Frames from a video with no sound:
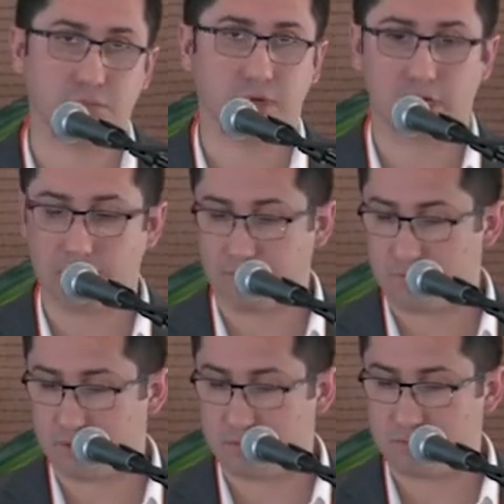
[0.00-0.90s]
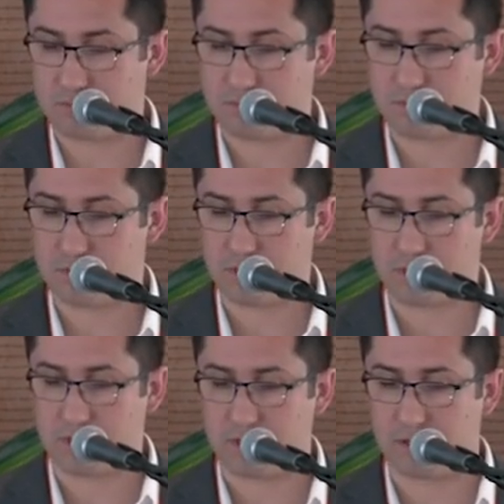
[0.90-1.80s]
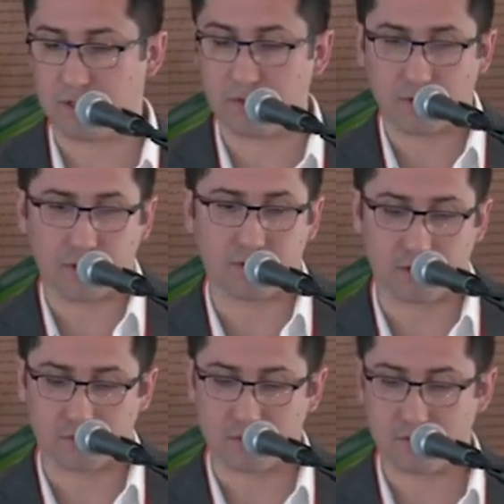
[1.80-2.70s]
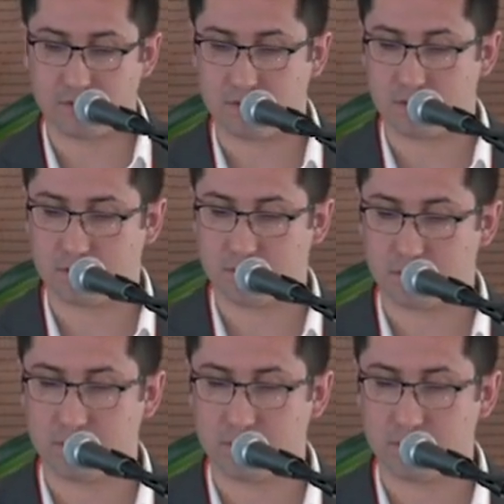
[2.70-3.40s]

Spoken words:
PI from the other category, that is